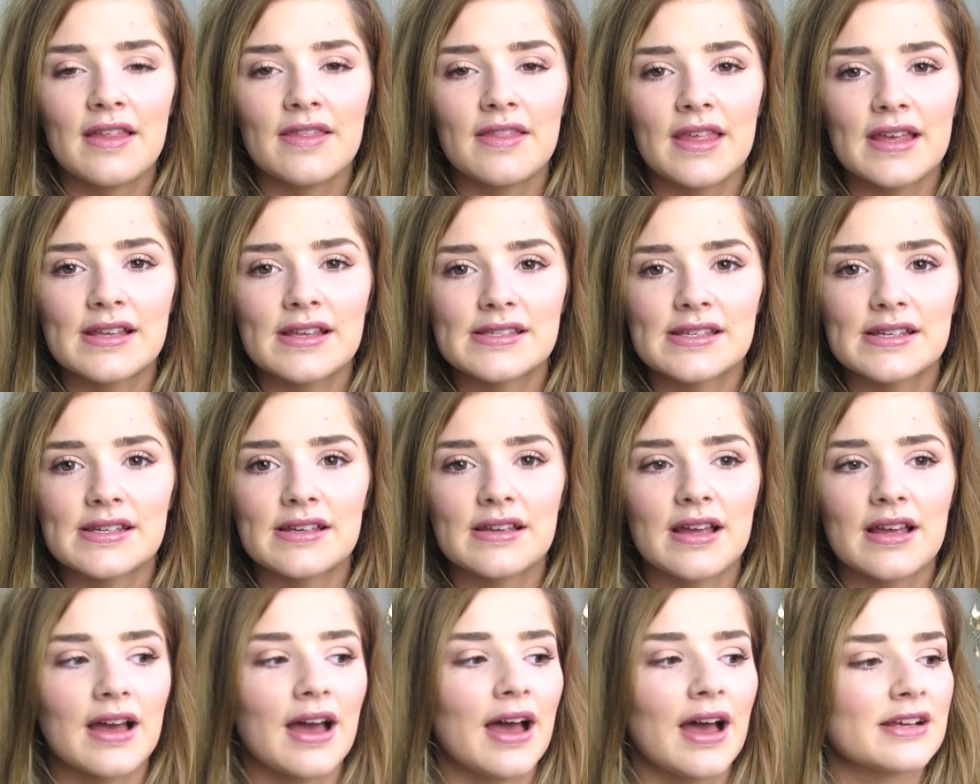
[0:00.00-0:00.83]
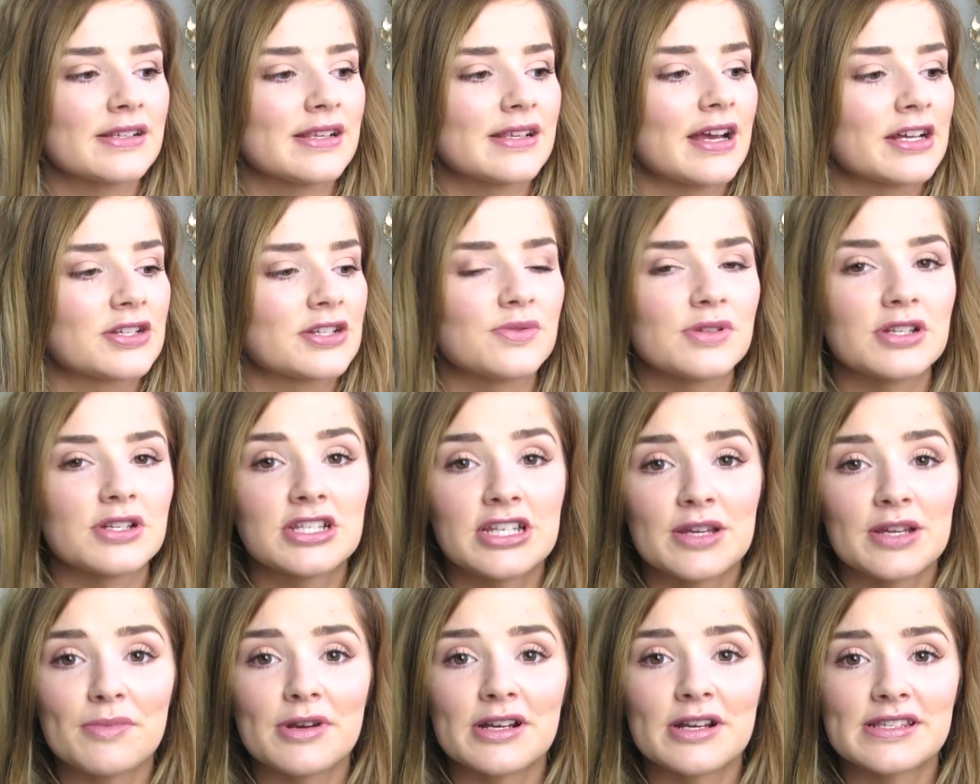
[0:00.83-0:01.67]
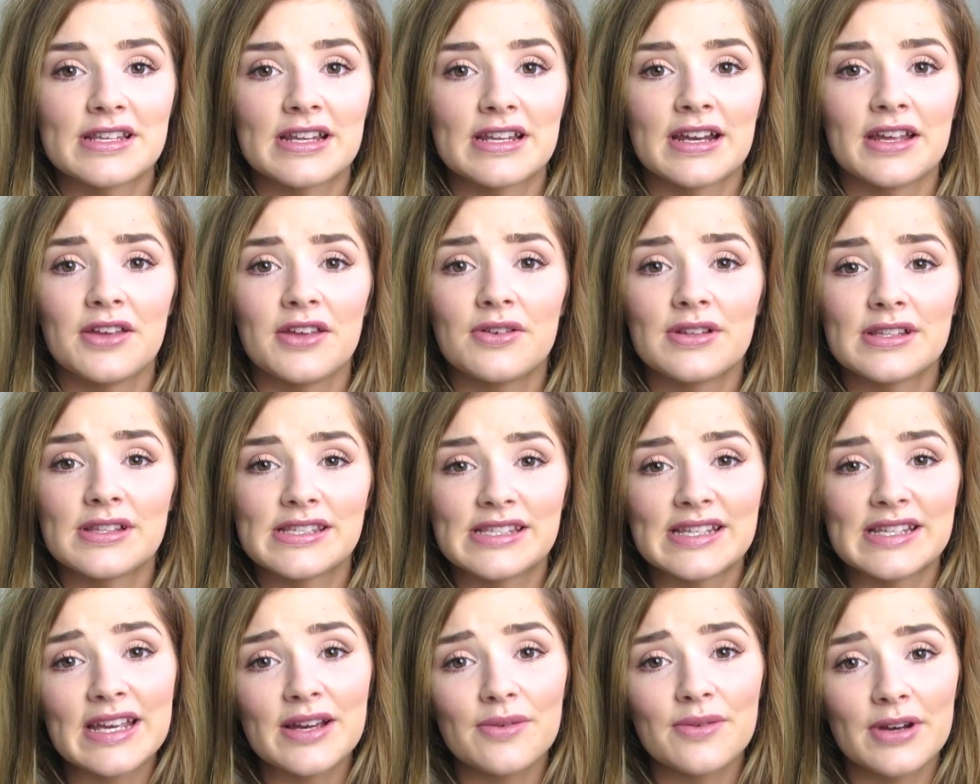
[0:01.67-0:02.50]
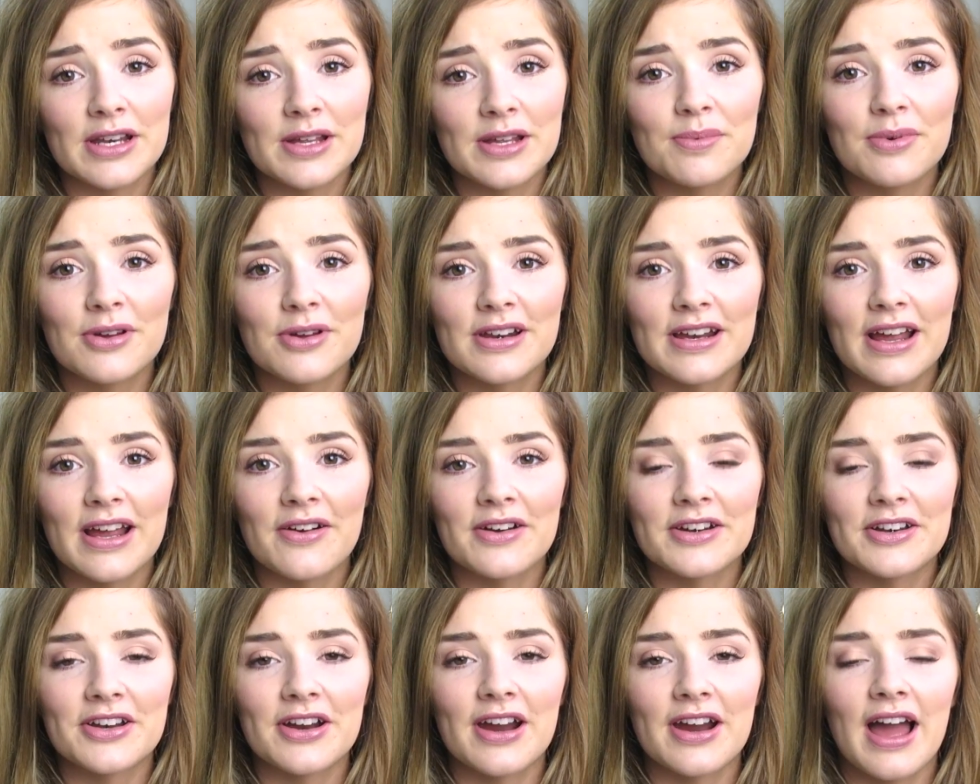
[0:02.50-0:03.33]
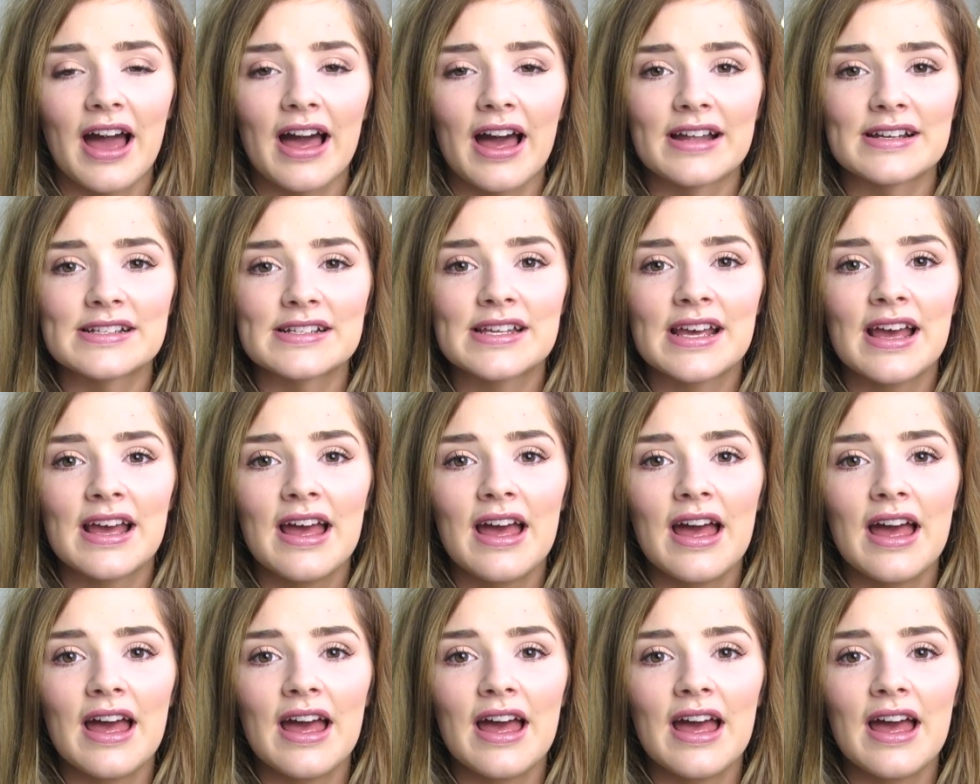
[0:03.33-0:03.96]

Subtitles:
This has actual shimmers in it, you can see it when you put it out in your hand,